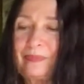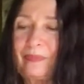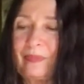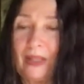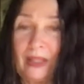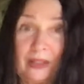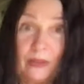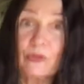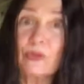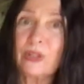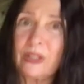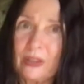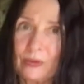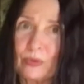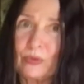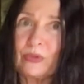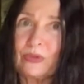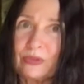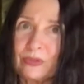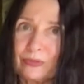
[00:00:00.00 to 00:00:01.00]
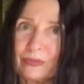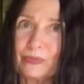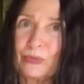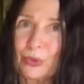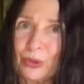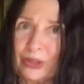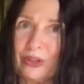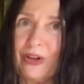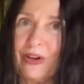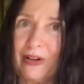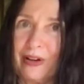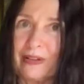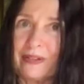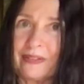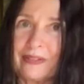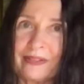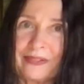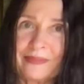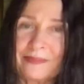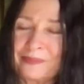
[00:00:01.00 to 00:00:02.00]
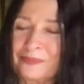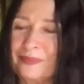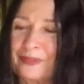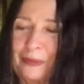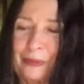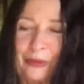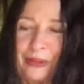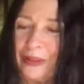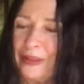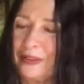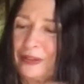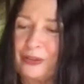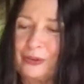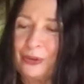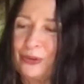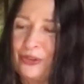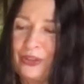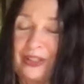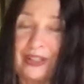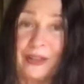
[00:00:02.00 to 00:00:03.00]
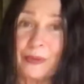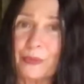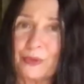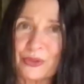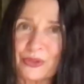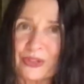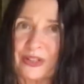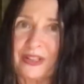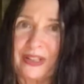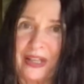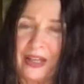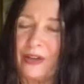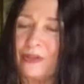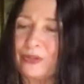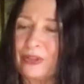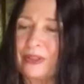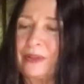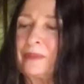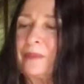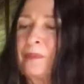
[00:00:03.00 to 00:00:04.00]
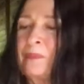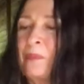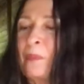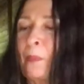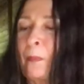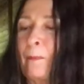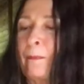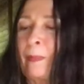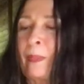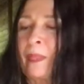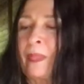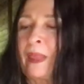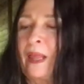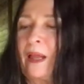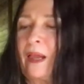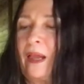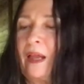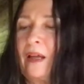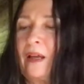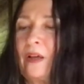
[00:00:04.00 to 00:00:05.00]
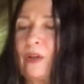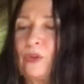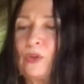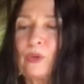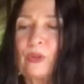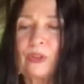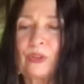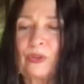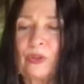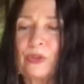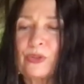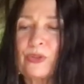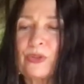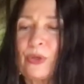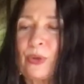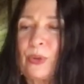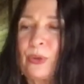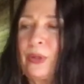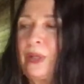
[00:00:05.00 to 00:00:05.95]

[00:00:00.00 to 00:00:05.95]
it really will harden. You'll think it was in the oven. You can also